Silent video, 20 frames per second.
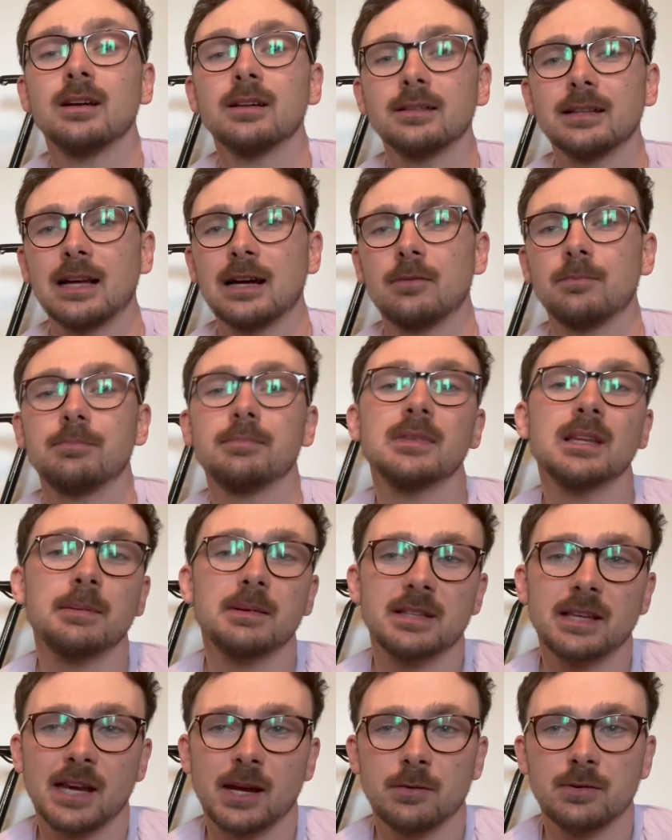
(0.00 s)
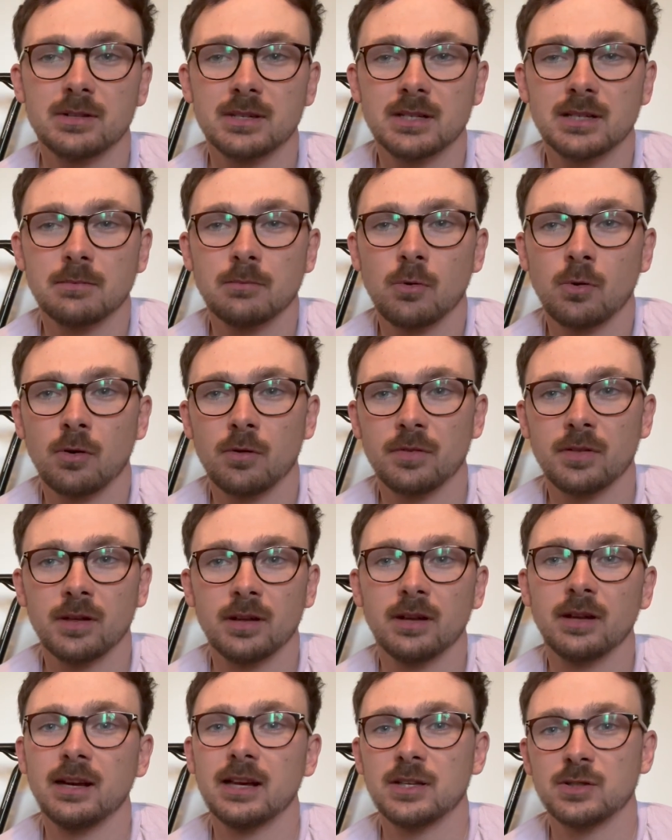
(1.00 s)
Now, let me take you into some more of
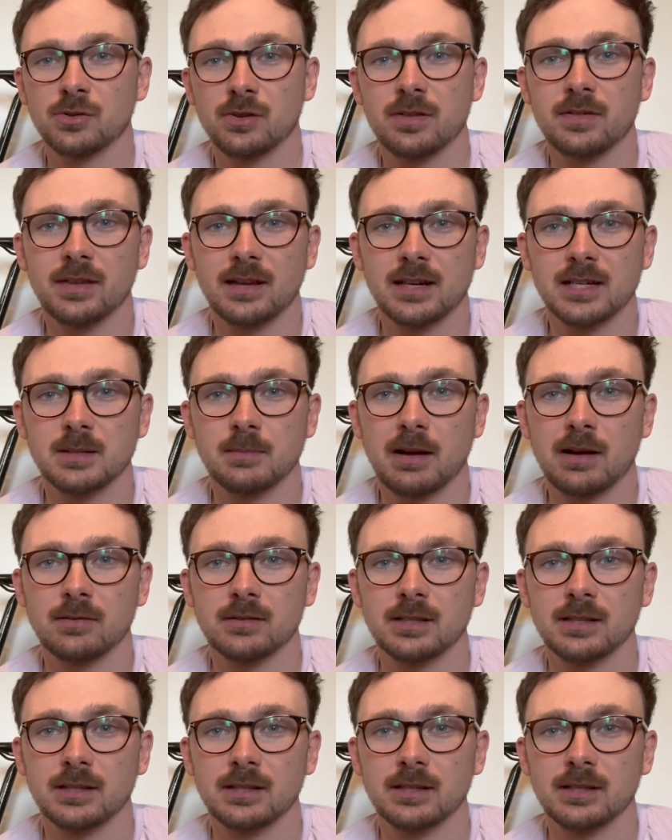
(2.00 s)
the intricate things about